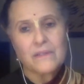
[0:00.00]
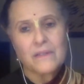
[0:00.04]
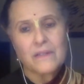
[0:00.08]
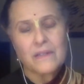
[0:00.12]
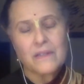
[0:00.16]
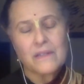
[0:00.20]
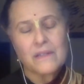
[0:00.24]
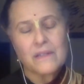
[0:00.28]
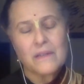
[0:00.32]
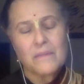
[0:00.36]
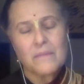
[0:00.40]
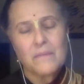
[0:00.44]

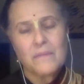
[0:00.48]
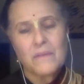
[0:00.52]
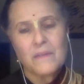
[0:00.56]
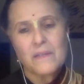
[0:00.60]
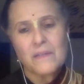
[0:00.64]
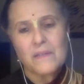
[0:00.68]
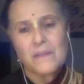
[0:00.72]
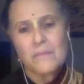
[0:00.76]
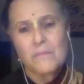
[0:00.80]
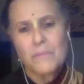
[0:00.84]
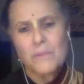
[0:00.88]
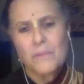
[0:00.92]
it's
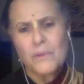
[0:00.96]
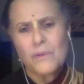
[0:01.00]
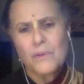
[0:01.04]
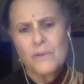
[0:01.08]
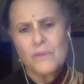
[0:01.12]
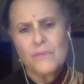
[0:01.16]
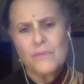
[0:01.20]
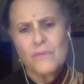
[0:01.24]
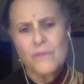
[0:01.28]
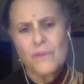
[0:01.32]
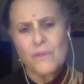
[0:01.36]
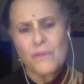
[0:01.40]
a
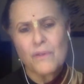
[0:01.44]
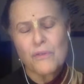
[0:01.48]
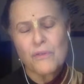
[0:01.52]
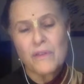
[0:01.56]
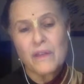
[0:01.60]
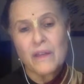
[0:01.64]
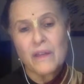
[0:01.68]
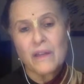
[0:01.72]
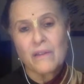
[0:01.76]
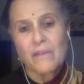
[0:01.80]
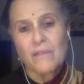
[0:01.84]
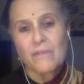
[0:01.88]
beautiful
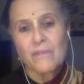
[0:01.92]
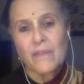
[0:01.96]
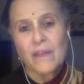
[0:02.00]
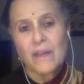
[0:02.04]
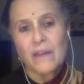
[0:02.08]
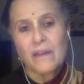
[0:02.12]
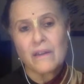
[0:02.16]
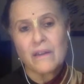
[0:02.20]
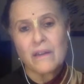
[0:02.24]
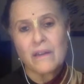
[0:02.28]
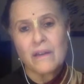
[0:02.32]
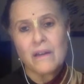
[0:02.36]
thing
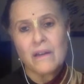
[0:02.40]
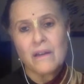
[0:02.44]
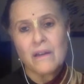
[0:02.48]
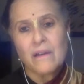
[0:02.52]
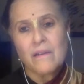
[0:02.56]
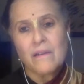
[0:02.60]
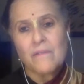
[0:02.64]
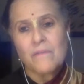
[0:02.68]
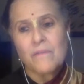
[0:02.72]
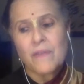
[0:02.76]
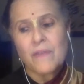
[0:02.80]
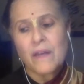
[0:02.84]
that
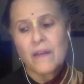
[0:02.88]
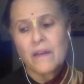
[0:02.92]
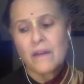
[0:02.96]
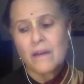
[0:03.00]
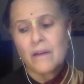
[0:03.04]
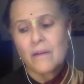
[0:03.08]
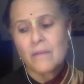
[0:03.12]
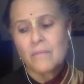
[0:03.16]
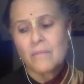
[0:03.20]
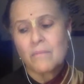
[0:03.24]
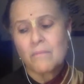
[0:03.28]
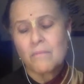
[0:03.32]

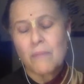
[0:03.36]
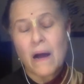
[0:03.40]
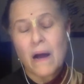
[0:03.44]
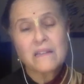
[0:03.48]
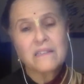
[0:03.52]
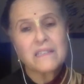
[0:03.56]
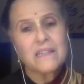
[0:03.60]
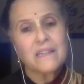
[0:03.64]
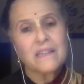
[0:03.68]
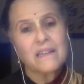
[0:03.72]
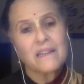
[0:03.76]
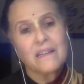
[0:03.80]

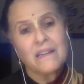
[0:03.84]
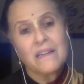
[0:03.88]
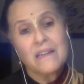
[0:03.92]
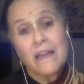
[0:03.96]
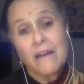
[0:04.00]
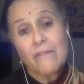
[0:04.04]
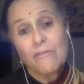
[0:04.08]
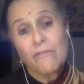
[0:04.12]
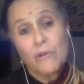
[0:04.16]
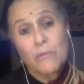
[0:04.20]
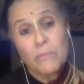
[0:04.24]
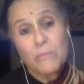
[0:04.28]
bhakti can
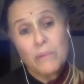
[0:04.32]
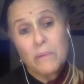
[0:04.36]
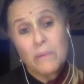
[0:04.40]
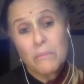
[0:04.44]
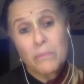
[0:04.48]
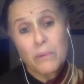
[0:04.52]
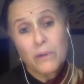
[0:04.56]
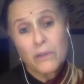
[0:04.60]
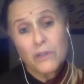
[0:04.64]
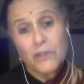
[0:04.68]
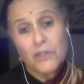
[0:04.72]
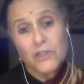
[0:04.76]
never be
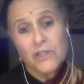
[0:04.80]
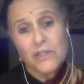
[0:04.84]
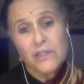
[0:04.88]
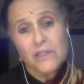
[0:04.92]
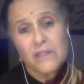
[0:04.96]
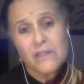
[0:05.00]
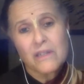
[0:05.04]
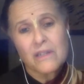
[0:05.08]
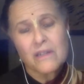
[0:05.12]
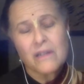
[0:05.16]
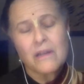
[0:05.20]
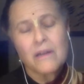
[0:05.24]

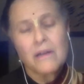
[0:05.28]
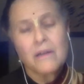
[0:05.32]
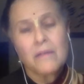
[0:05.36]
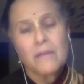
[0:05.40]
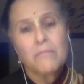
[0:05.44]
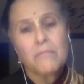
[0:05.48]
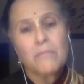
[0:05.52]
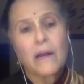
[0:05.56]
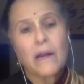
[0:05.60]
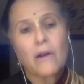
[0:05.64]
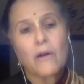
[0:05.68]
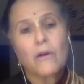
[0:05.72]
purchased,
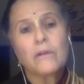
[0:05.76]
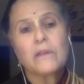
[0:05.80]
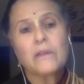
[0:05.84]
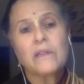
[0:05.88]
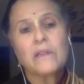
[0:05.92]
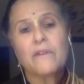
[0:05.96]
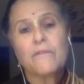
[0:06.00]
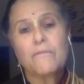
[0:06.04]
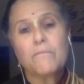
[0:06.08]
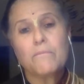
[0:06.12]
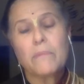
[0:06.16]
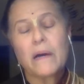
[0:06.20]
but
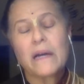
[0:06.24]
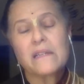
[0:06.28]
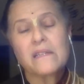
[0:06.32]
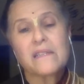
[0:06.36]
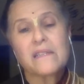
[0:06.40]
only by